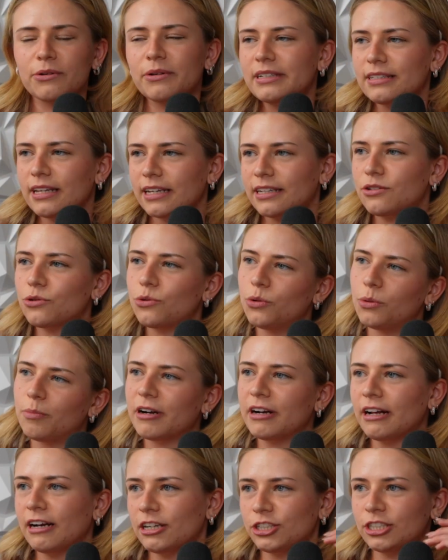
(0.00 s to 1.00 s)
always like school
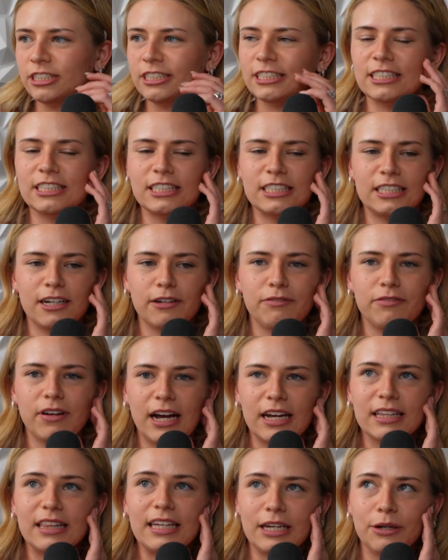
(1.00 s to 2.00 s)
productions and stuff,
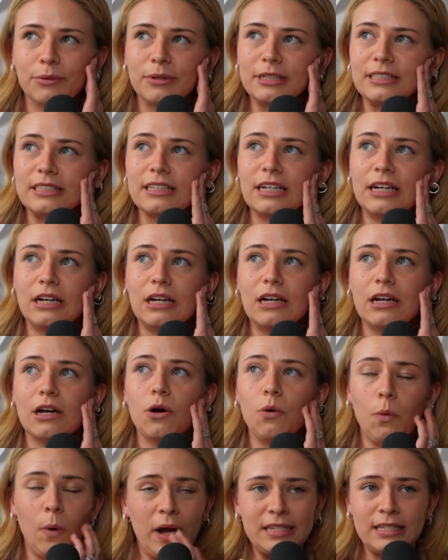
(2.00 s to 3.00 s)
I think was
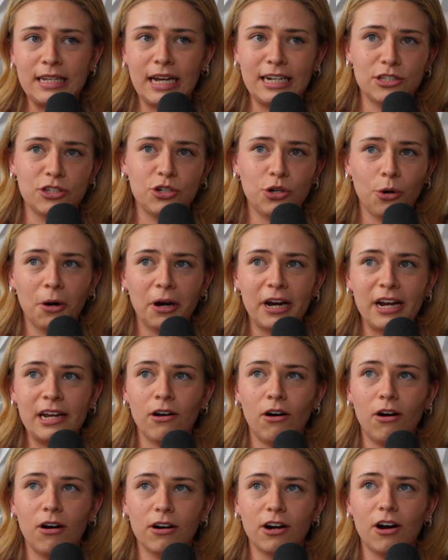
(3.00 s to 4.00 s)
West Side Story in
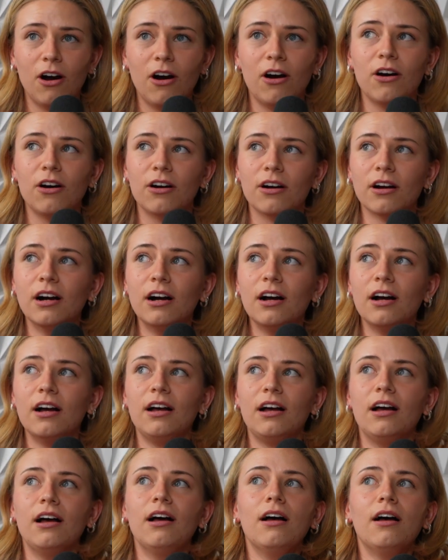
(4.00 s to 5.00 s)
Hong Kong.
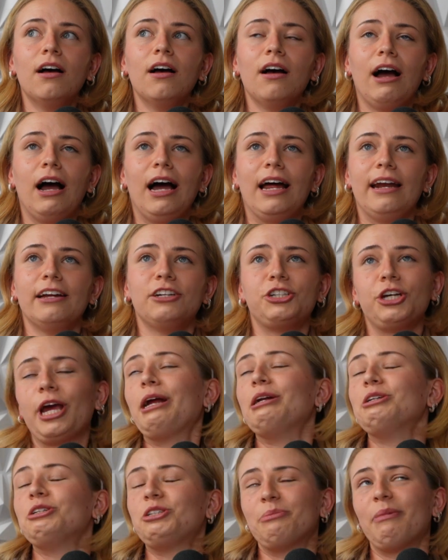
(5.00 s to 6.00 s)
And it
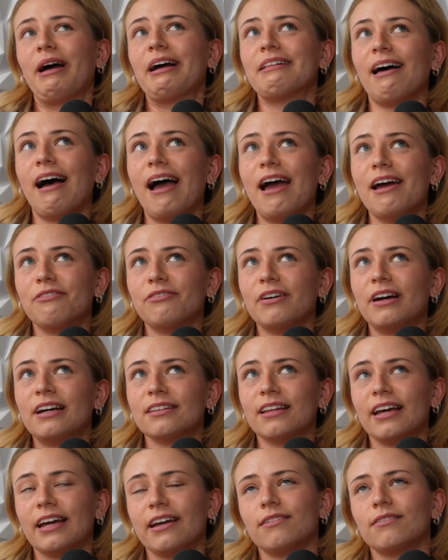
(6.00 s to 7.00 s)
changed my life.
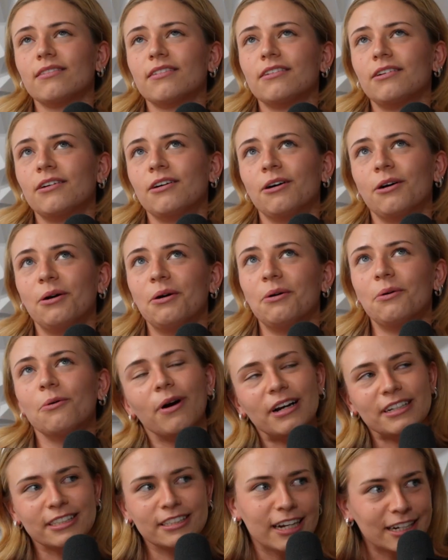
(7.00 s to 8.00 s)
And like,
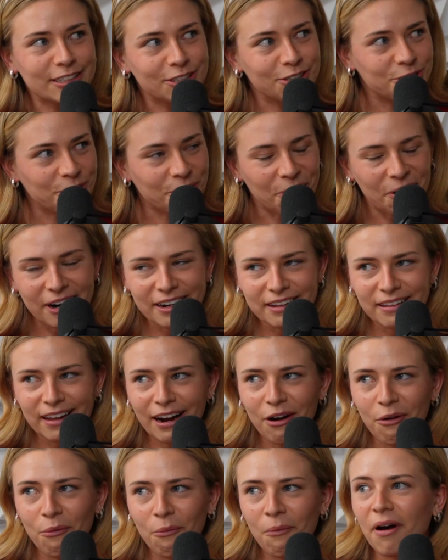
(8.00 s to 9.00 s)
West Side Story,
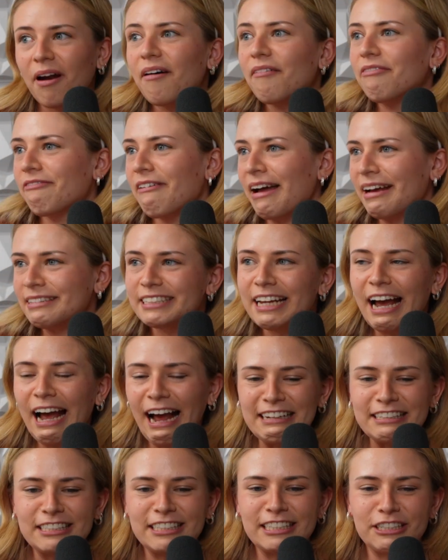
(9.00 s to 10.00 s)
like what a
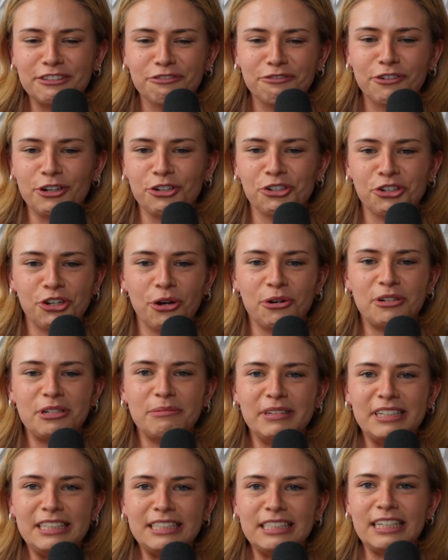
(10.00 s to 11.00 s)
fantastic first show to
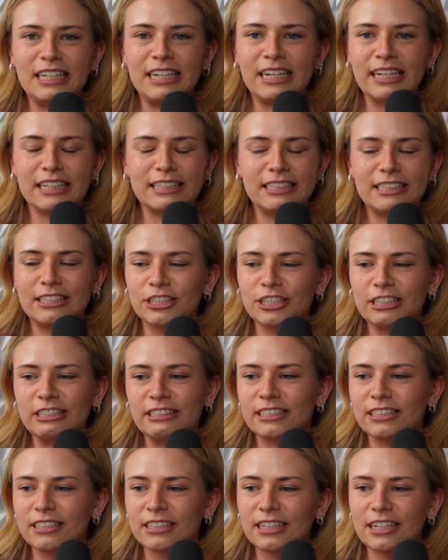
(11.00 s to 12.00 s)
be seeing. It's just